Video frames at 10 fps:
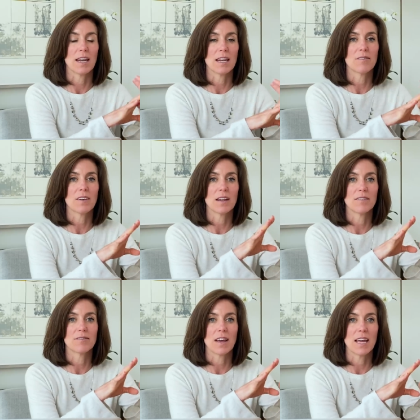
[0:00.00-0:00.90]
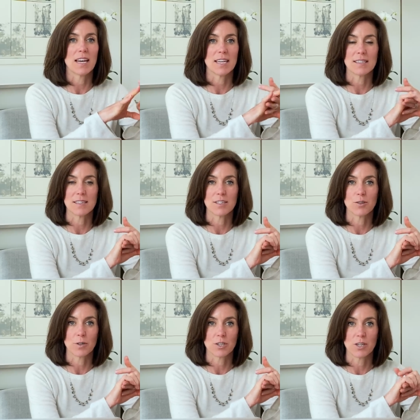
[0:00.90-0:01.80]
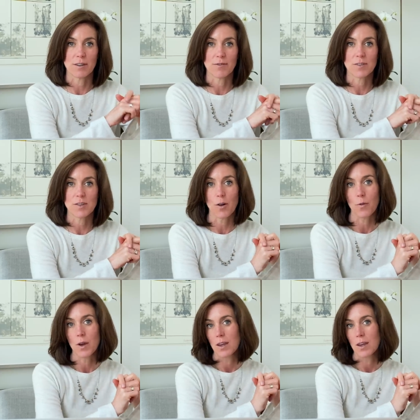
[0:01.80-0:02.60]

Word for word: and innovative and easy to achieve? So